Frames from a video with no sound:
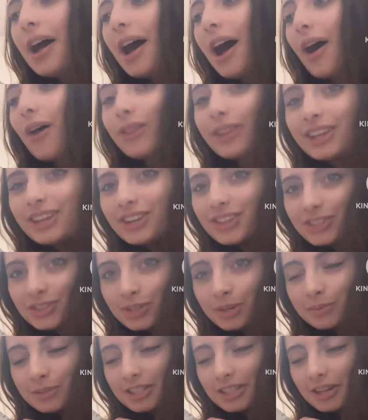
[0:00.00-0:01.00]
I'll link in the
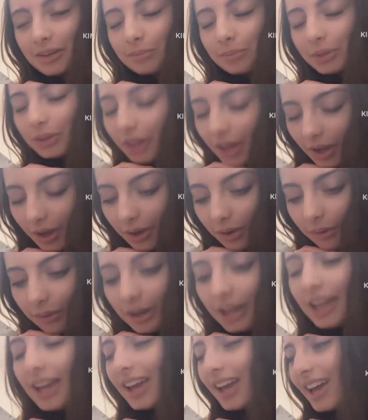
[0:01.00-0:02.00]
description down below.
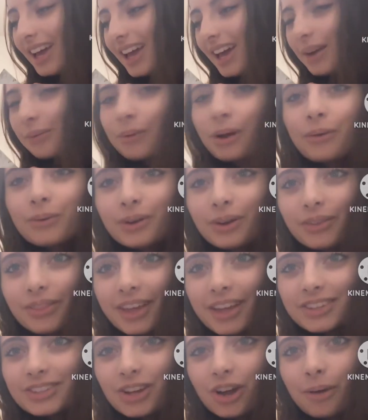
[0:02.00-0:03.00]
And while we're on
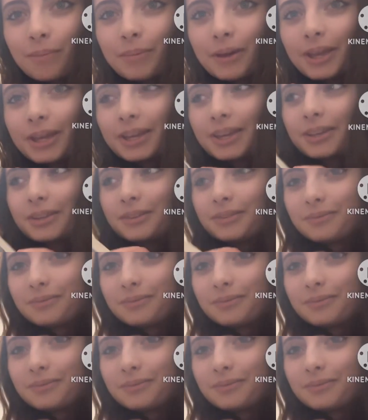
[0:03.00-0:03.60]
that topic,